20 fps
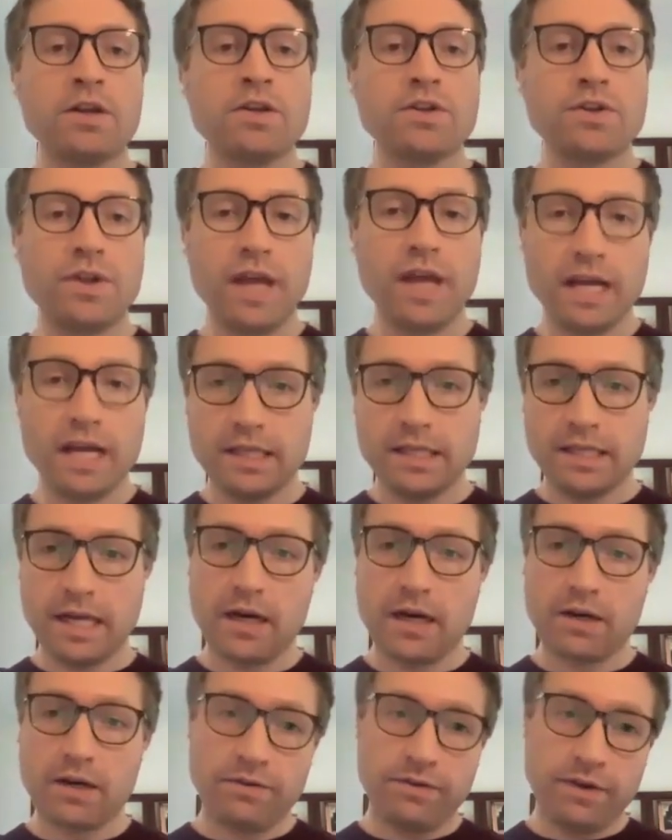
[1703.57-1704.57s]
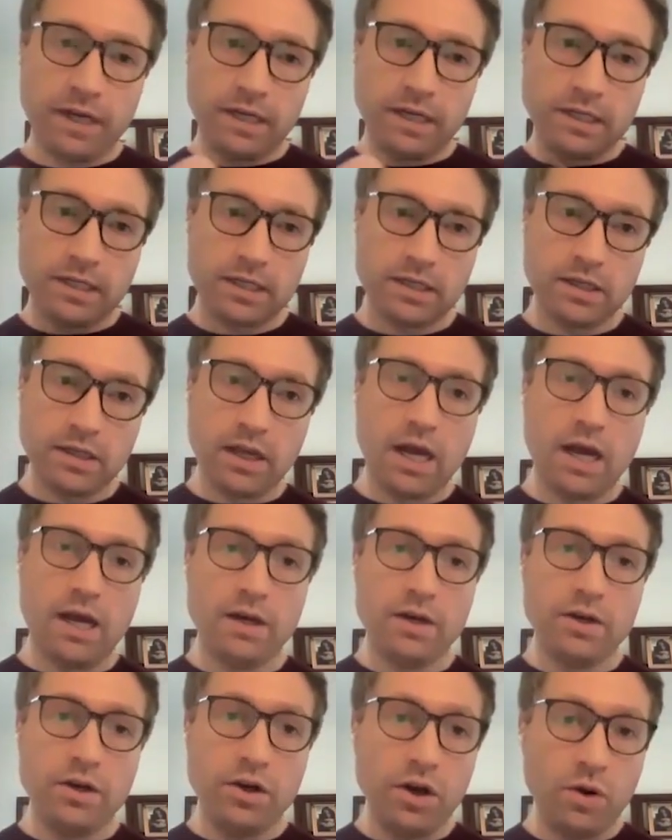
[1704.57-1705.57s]
So that's the sacrifice.
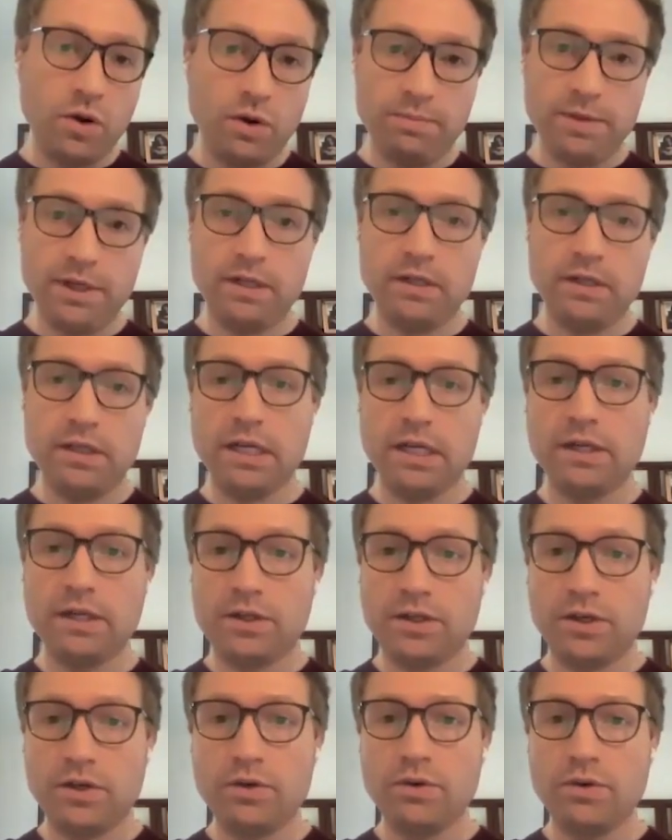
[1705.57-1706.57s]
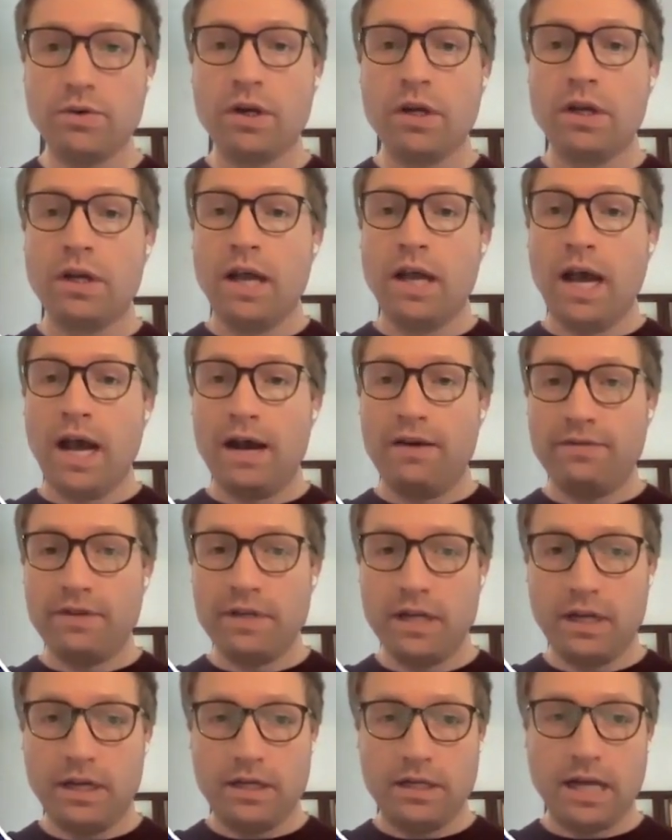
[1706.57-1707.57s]
No ability to have
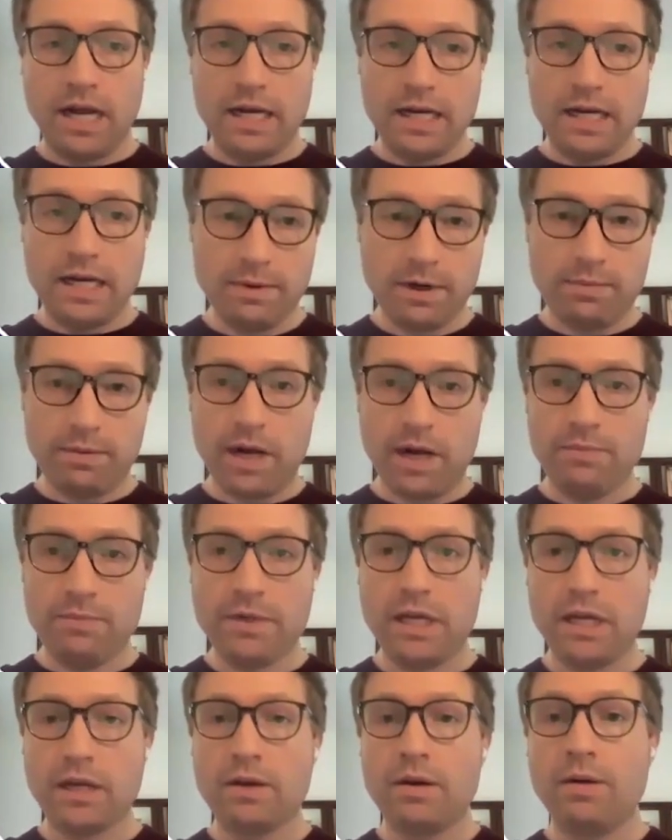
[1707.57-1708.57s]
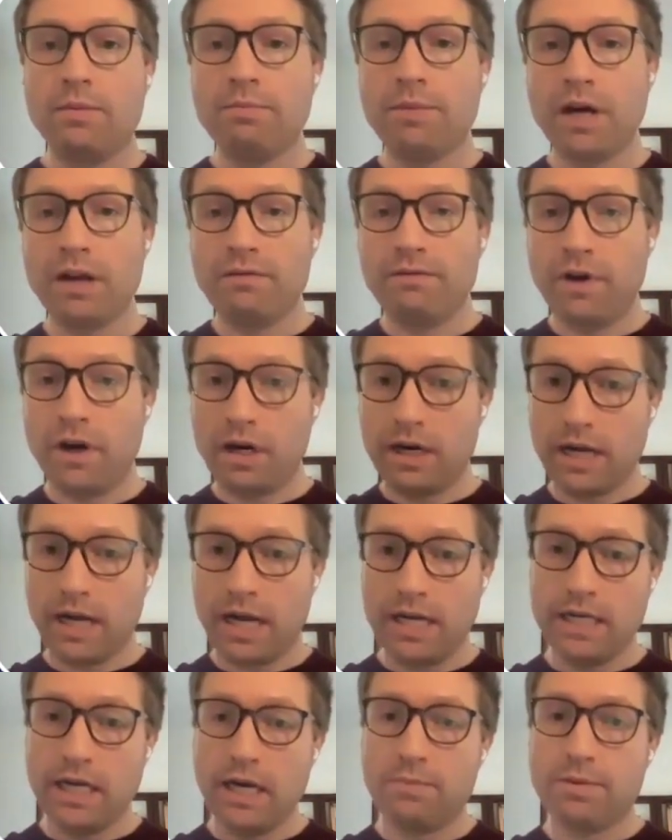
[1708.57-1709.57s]
dynamic prompting, but very
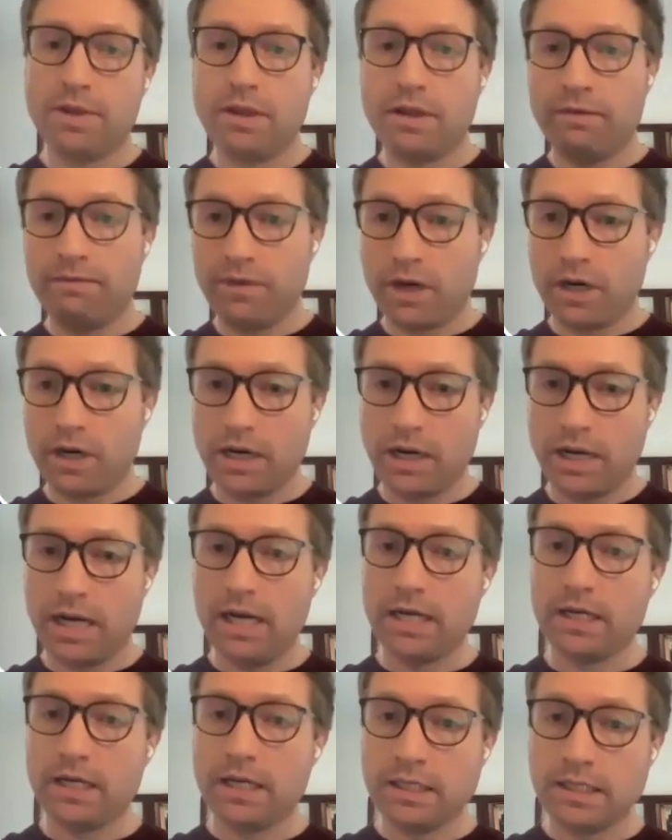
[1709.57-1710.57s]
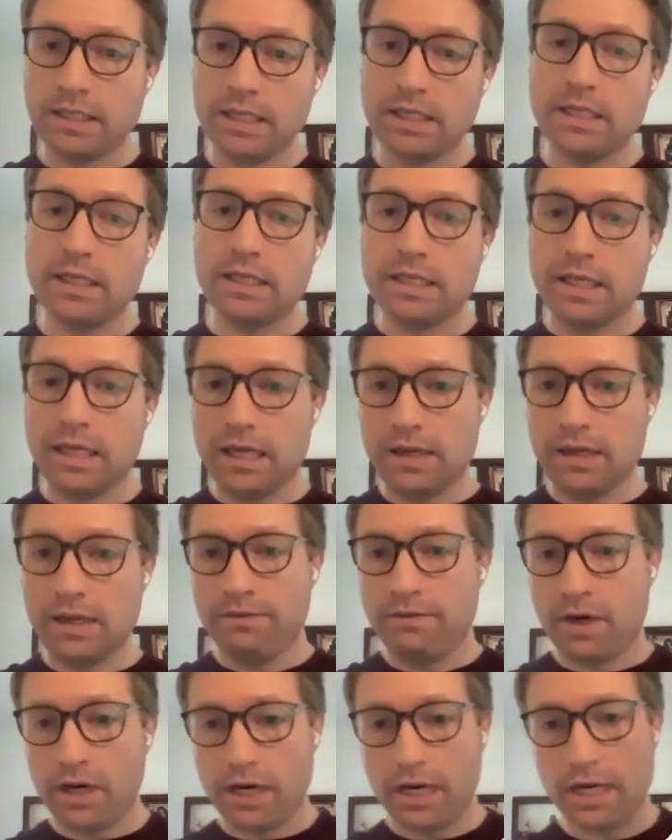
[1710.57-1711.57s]
high depth, very high consistency,
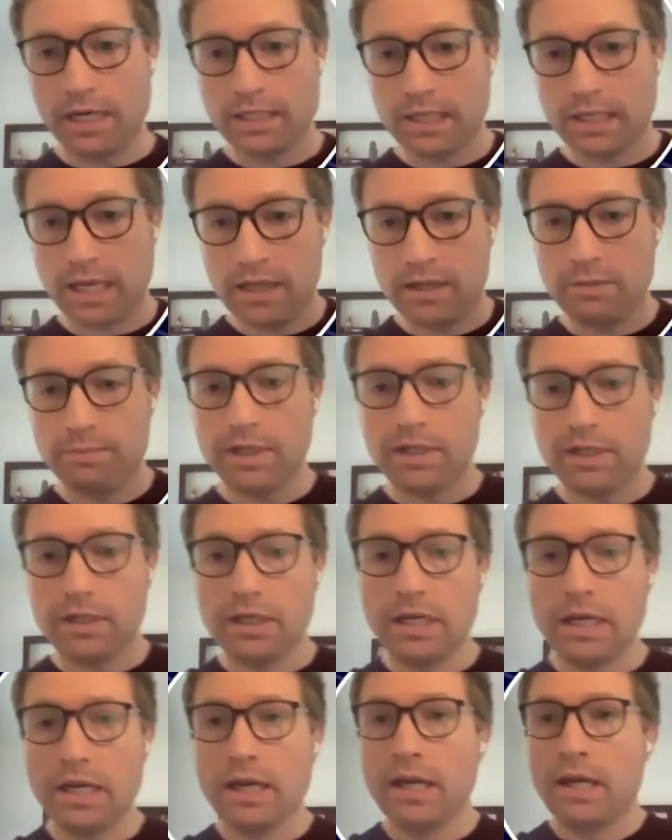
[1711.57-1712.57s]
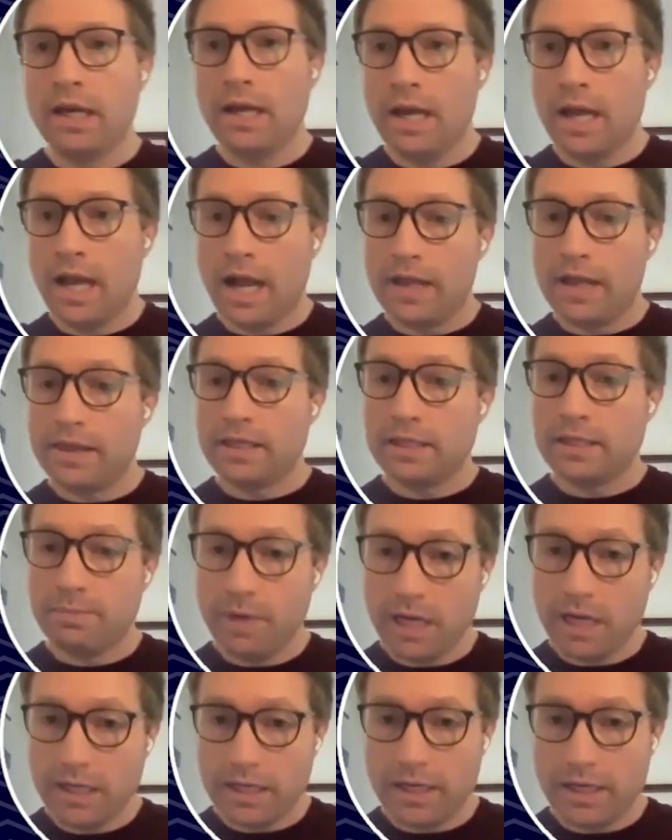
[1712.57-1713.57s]
very high scalability. And the
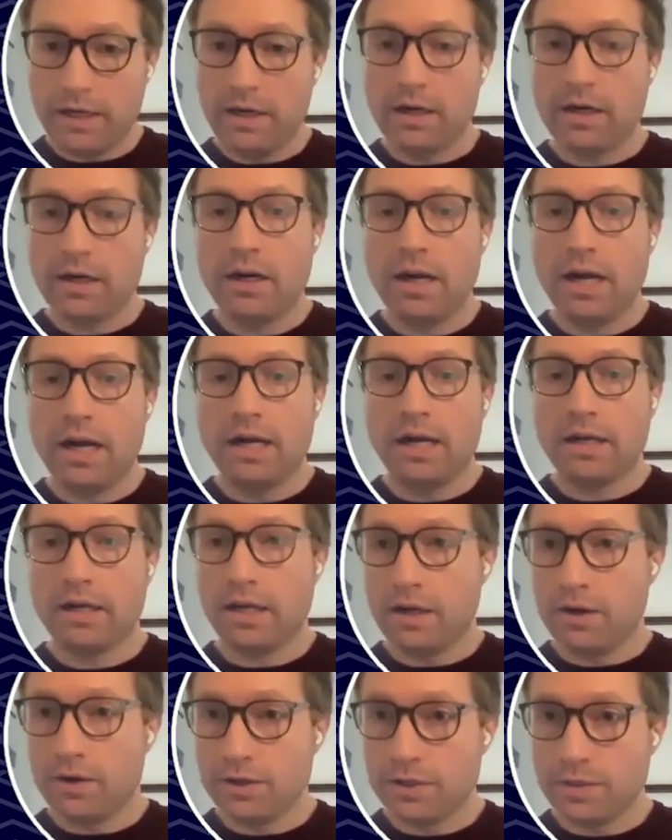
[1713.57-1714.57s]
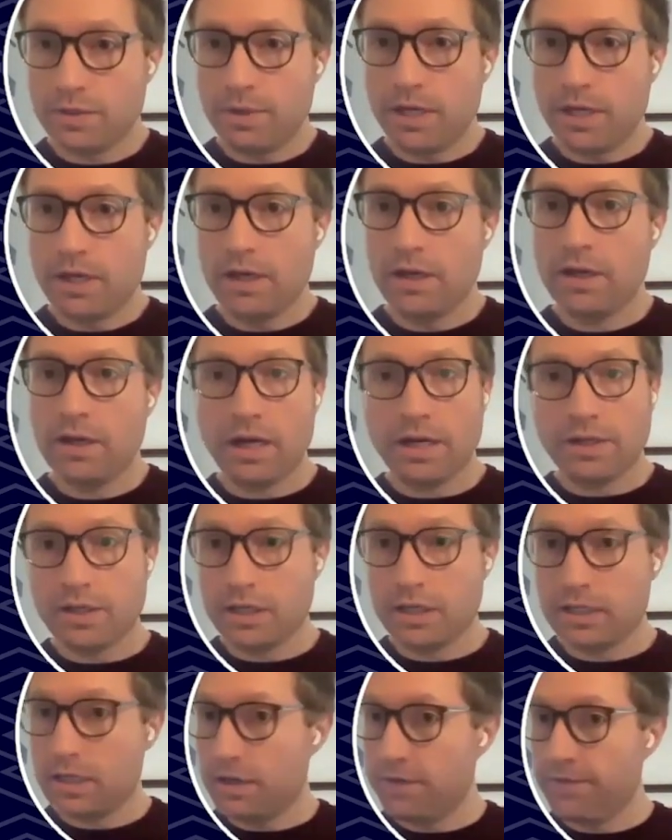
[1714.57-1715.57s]
speed here can also be
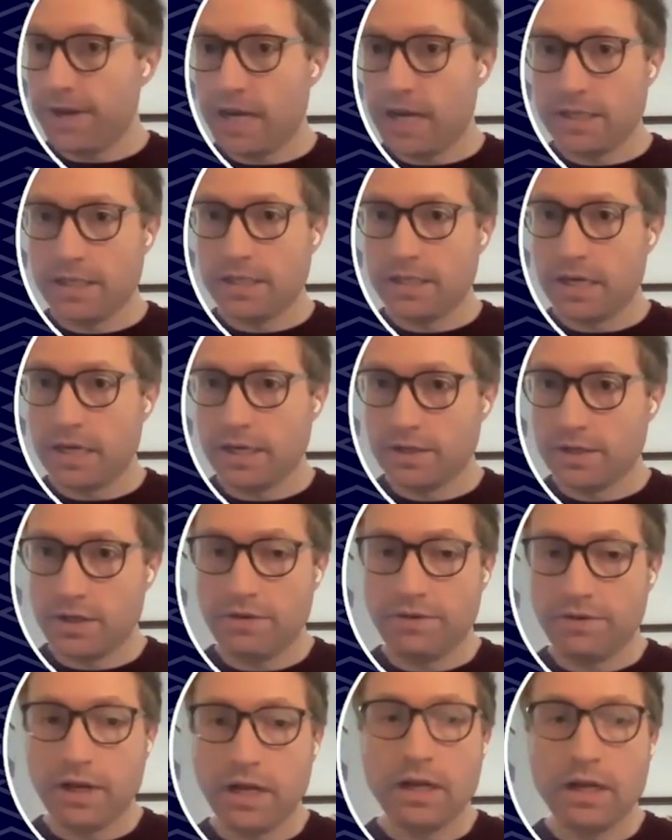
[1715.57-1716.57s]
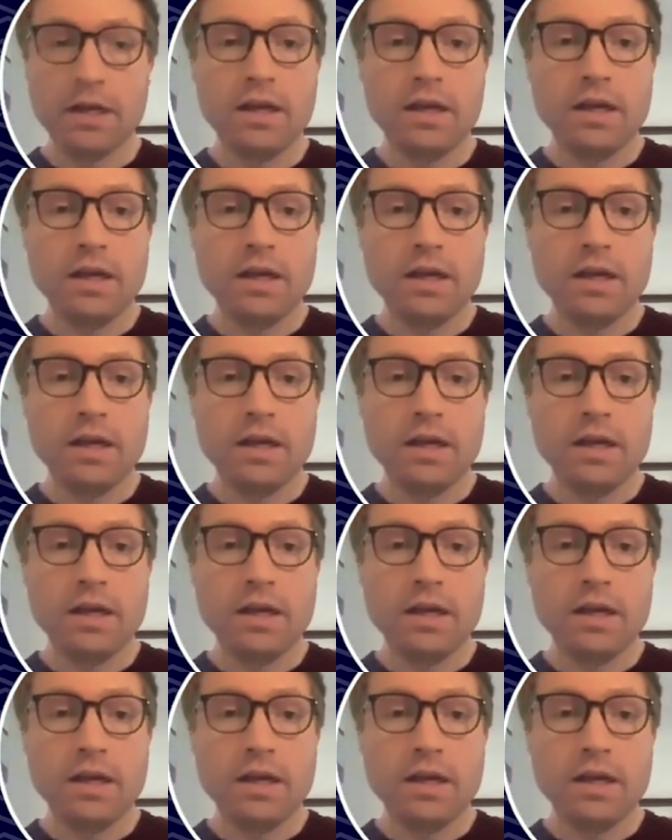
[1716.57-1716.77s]
just as fast as any survey.